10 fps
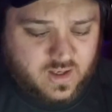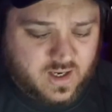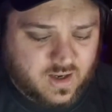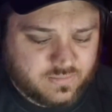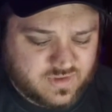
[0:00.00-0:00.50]

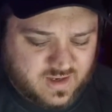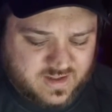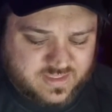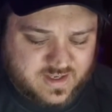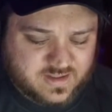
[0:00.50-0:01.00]

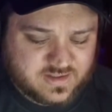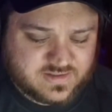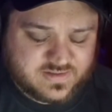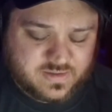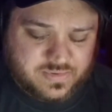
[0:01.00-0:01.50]
I think
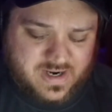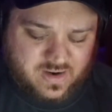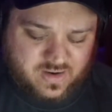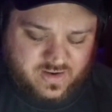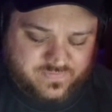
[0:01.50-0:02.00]
this is
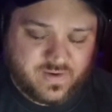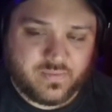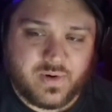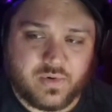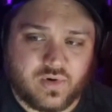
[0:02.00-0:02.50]
about, if I
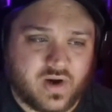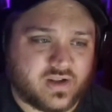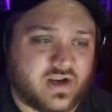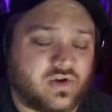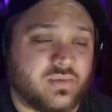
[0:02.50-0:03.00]
remember
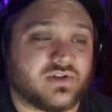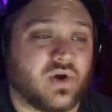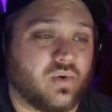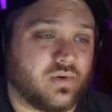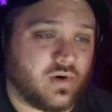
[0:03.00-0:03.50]
correctly, I could be
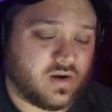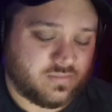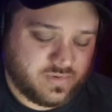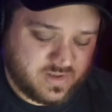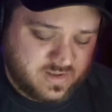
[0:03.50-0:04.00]
totally wrong,
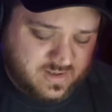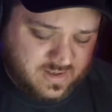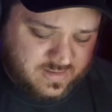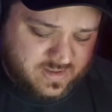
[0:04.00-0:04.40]
but I